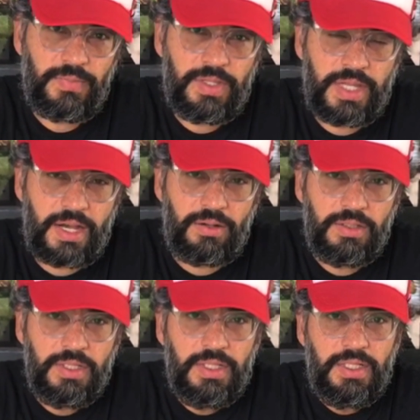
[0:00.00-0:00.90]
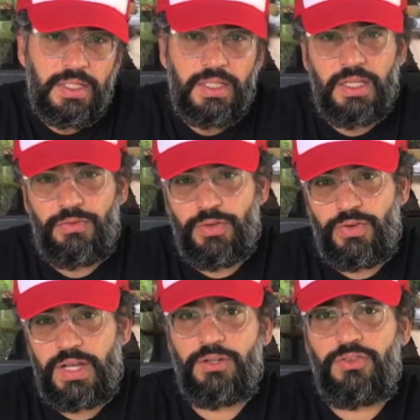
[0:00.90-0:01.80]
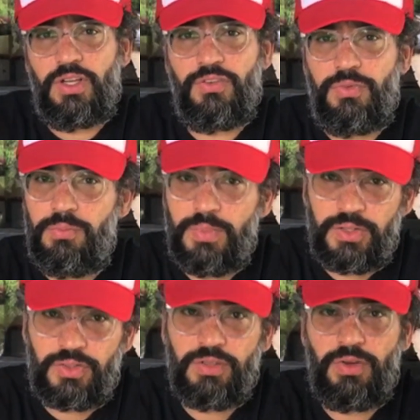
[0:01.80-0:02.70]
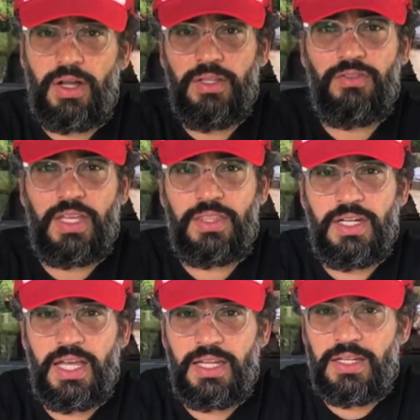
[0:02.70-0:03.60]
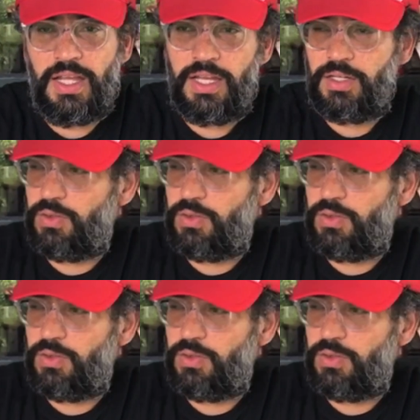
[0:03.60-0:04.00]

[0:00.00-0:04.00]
Now, if you find yourself missing volleys at the net and